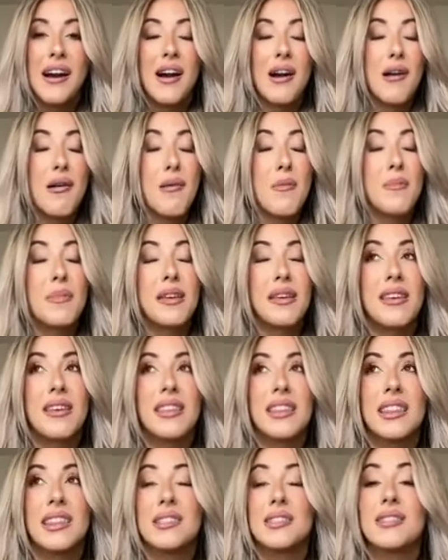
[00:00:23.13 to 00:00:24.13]
Um,
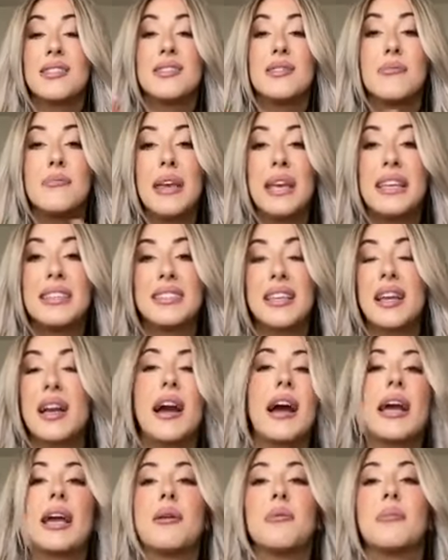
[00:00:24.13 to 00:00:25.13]
this is amazing.
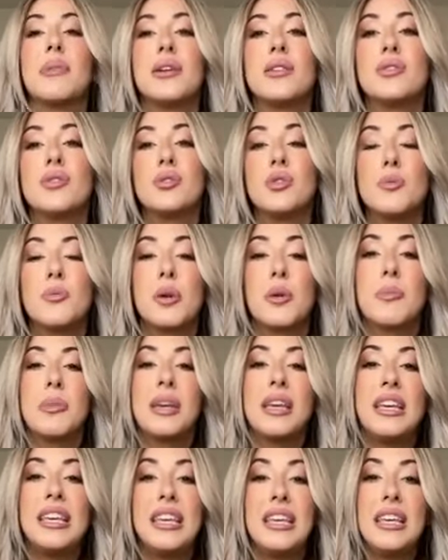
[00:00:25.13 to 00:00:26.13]
I am a super
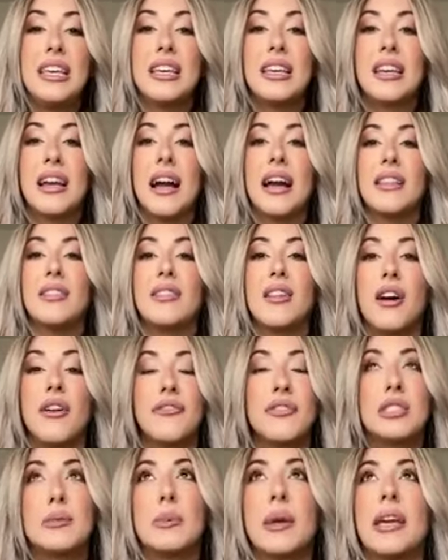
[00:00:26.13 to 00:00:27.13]
big geek. I love
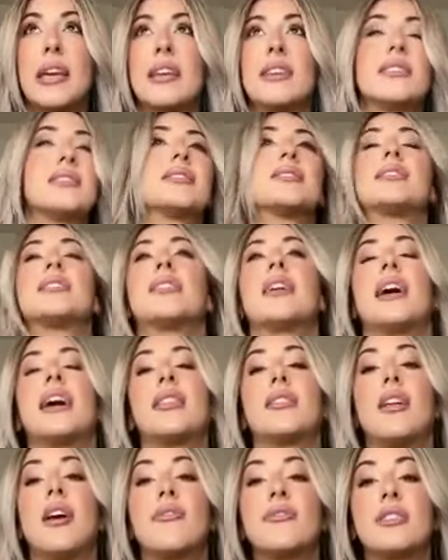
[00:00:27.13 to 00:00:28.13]
space. I
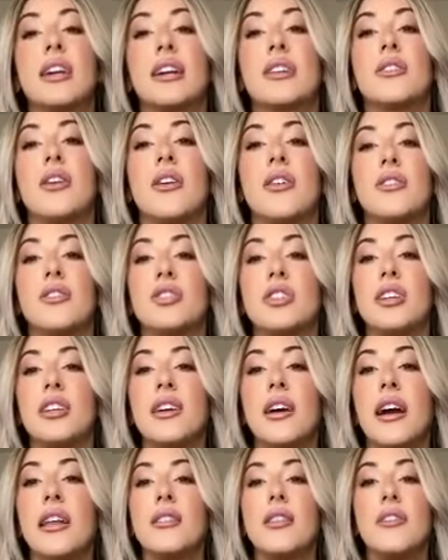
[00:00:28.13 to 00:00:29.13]
love technology.
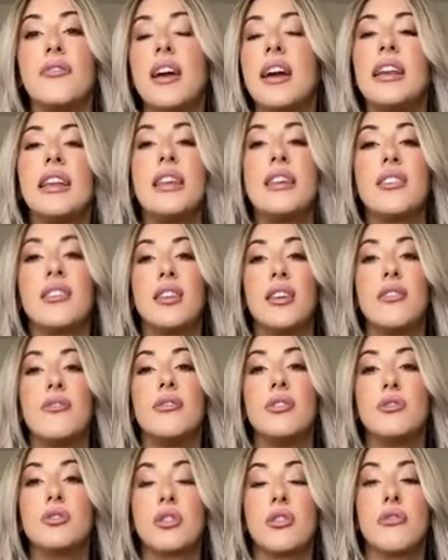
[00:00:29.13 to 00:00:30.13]
I love anything
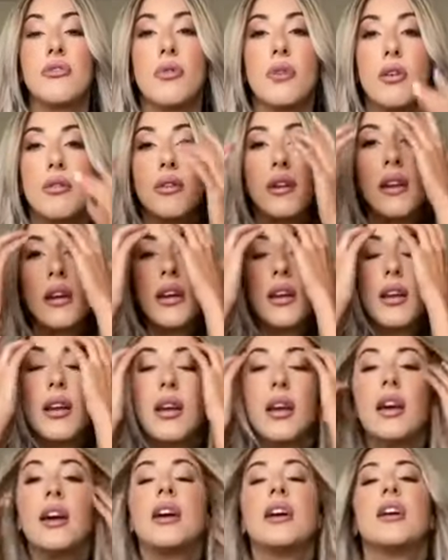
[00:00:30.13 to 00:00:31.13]
future forward.
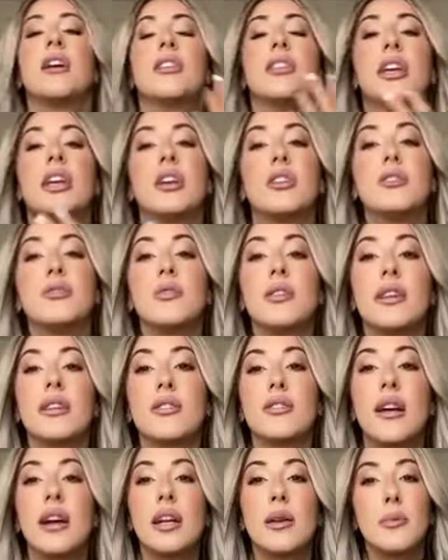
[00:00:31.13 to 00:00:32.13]
They are doing
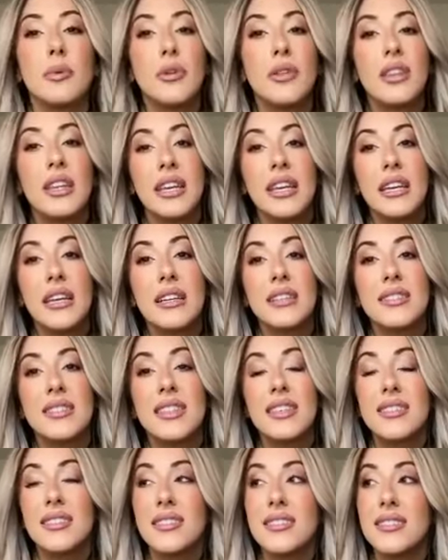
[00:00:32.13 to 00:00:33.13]
incredible things.
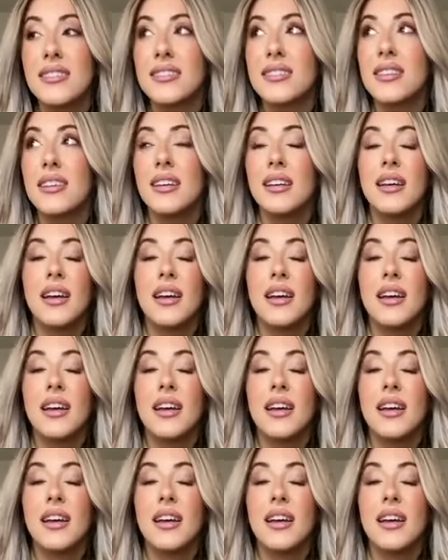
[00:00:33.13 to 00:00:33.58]
This is